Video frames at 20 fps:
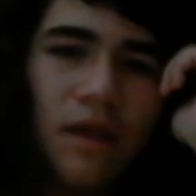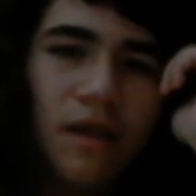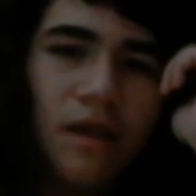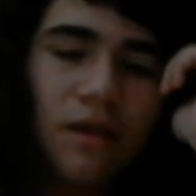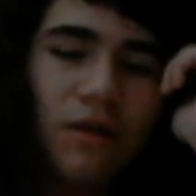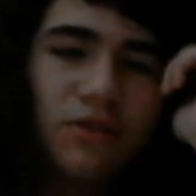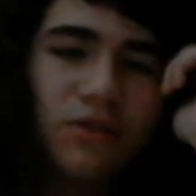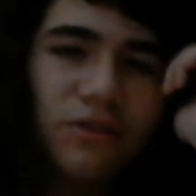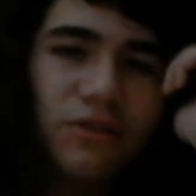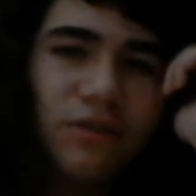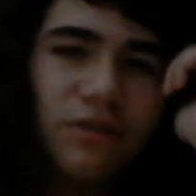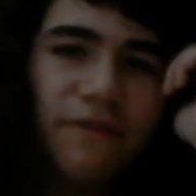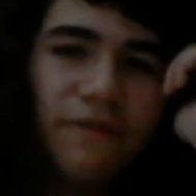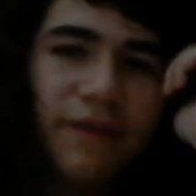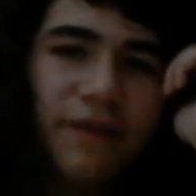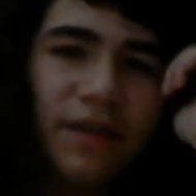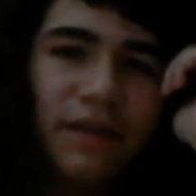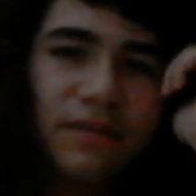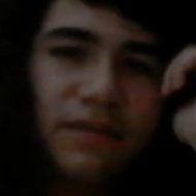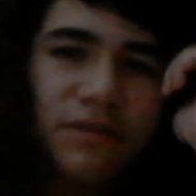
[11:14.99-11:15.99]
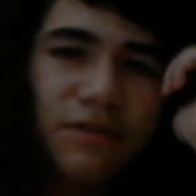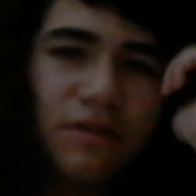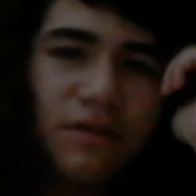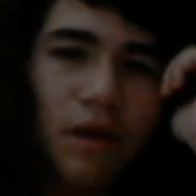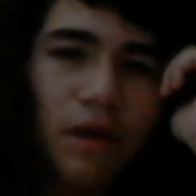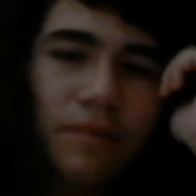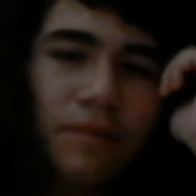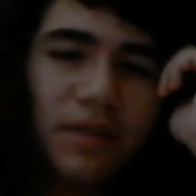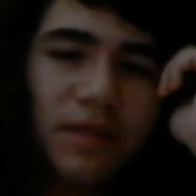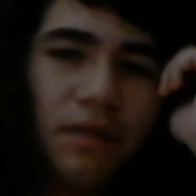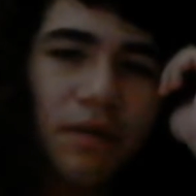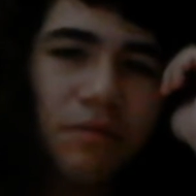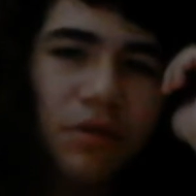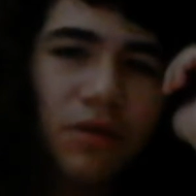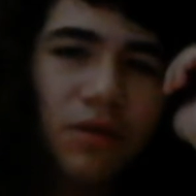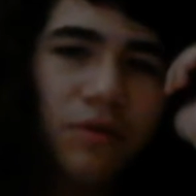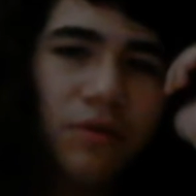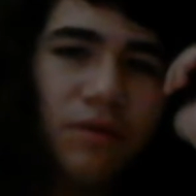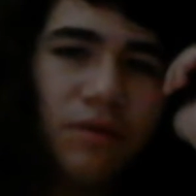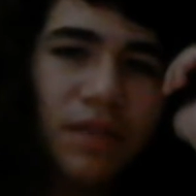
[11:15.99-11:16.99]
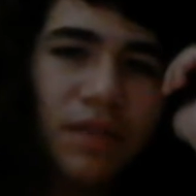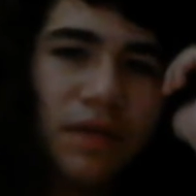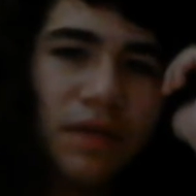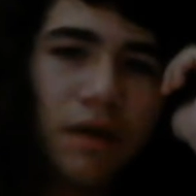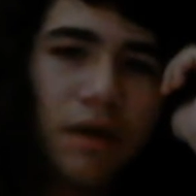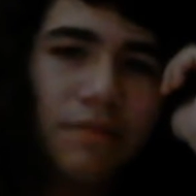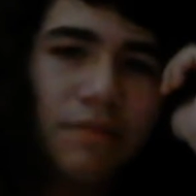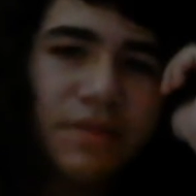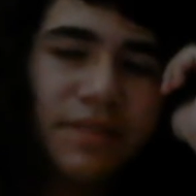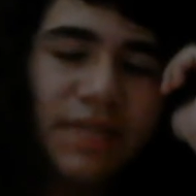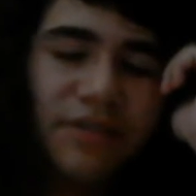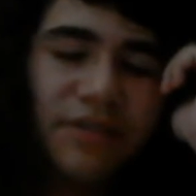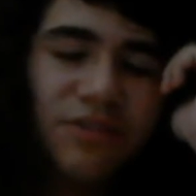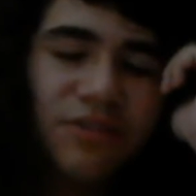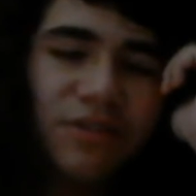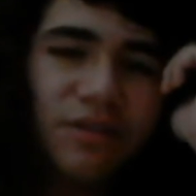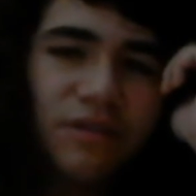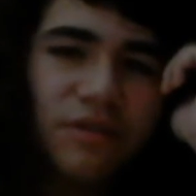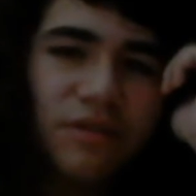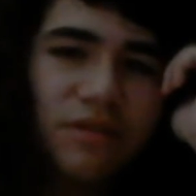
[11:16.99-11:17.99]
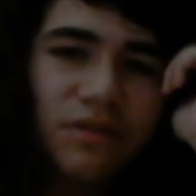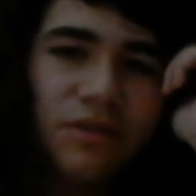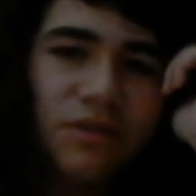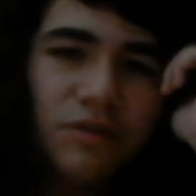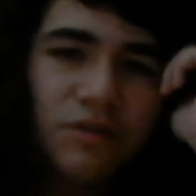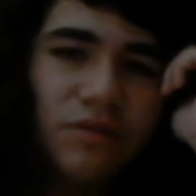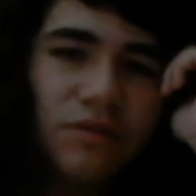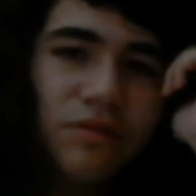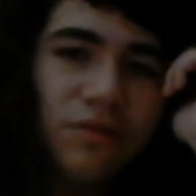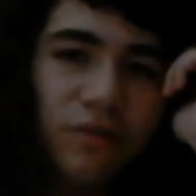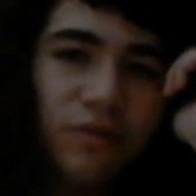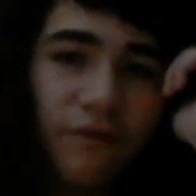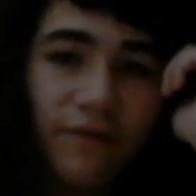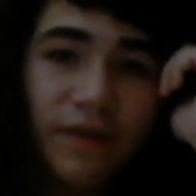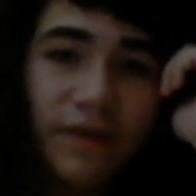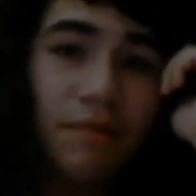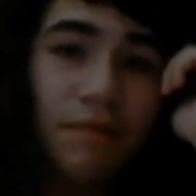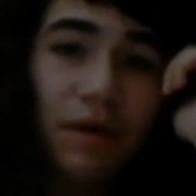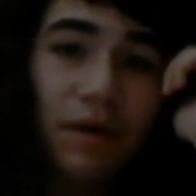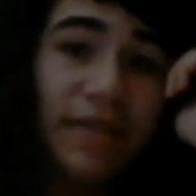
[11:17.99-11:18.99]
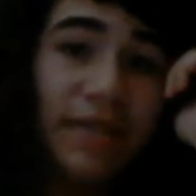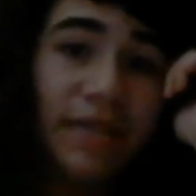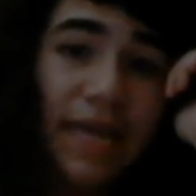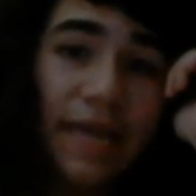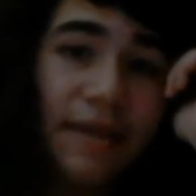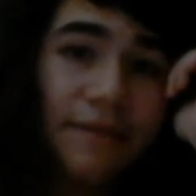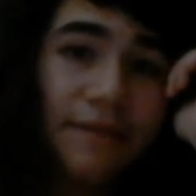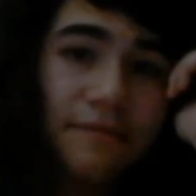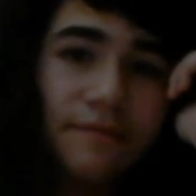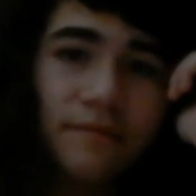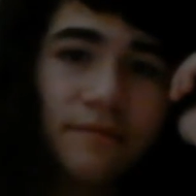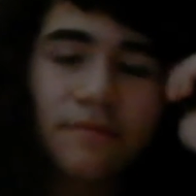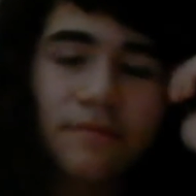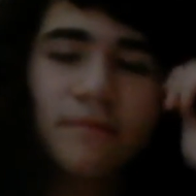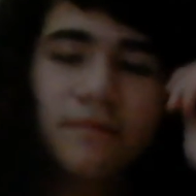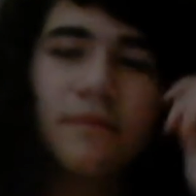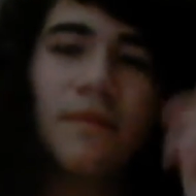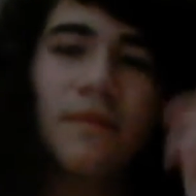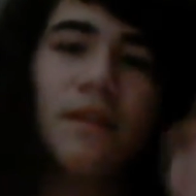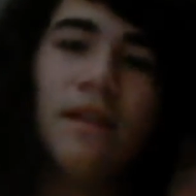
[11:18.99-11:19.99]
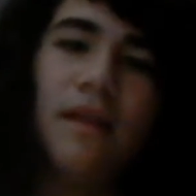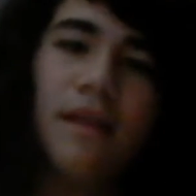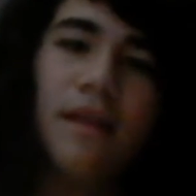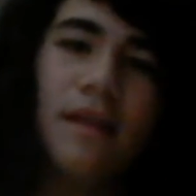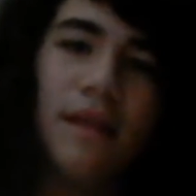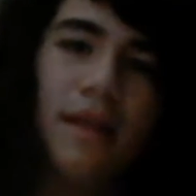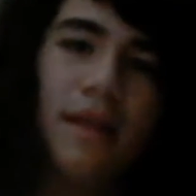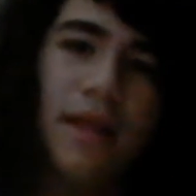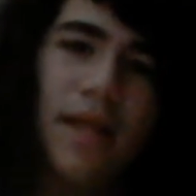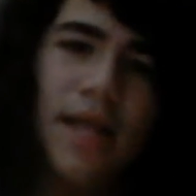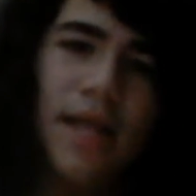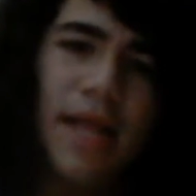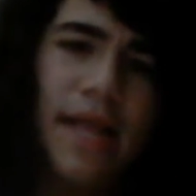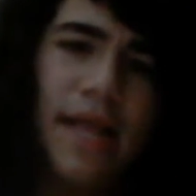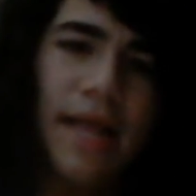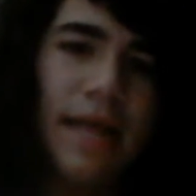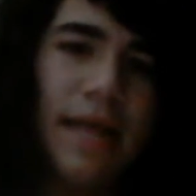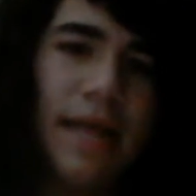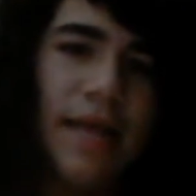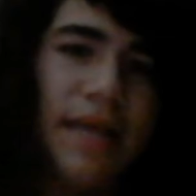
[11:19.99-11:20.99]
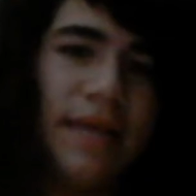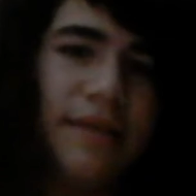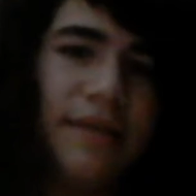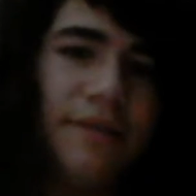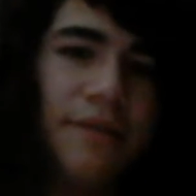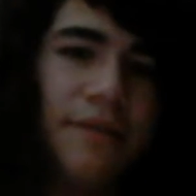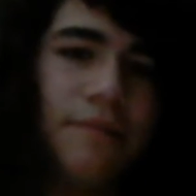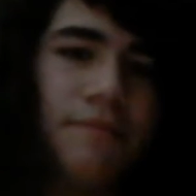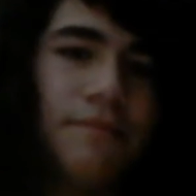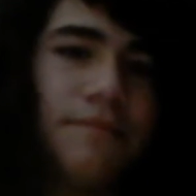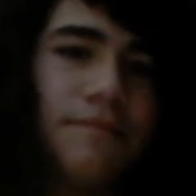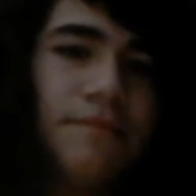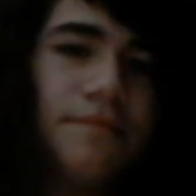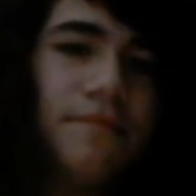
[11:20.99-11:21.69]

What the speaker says: also don't forget to comment down below in the comment section too. Don't forget about that. And